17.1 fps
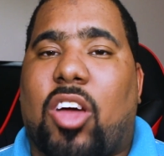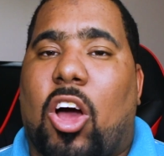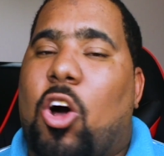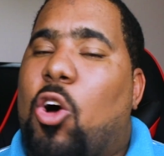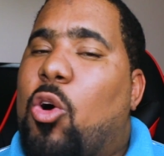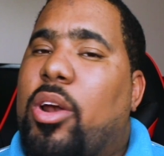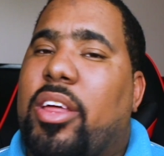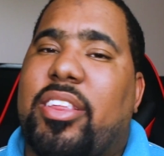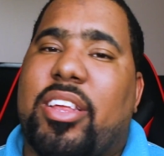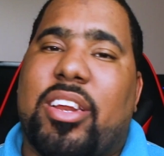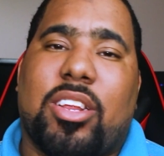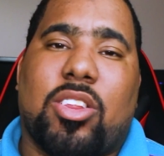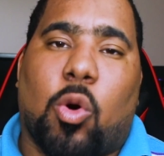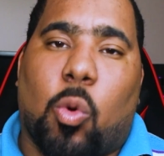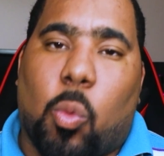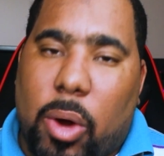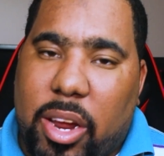I only needed
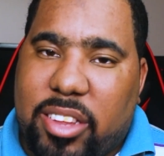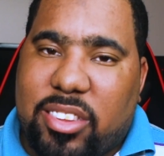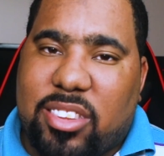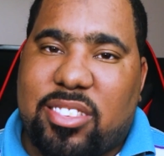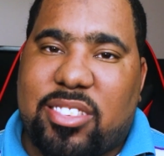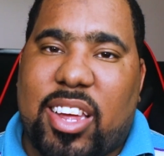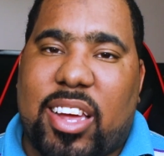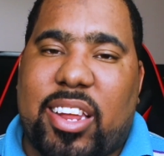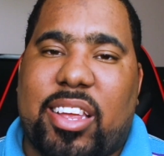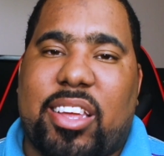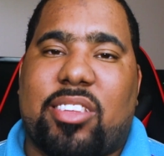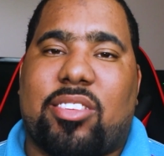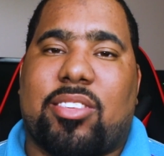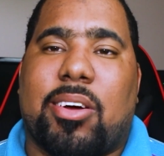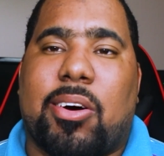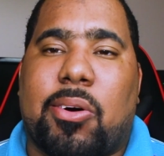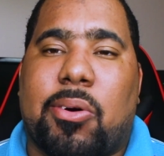a week to study,
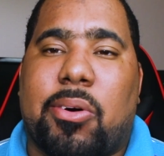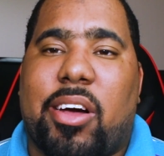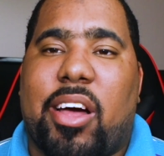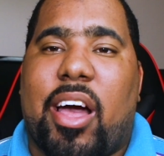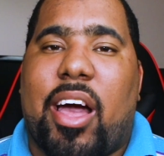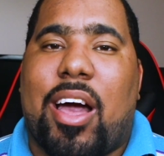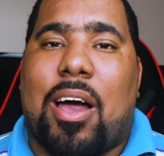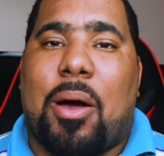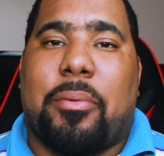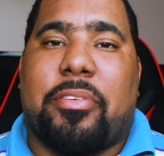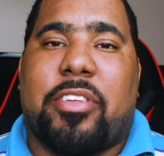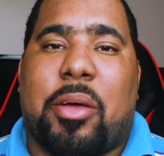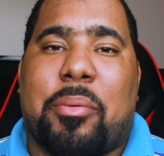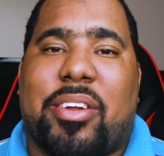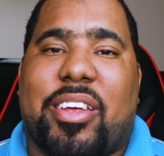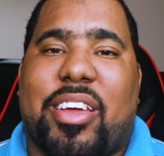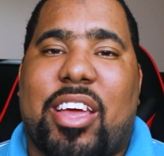so I was
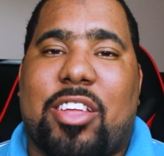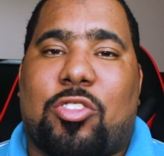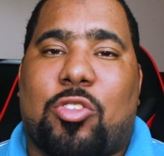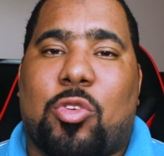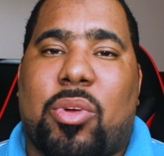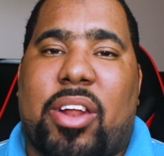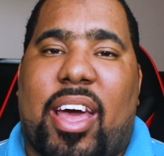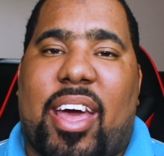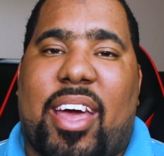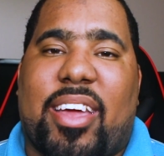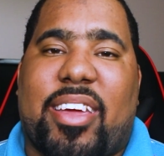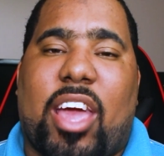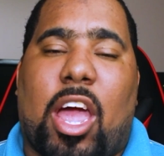able to get through that.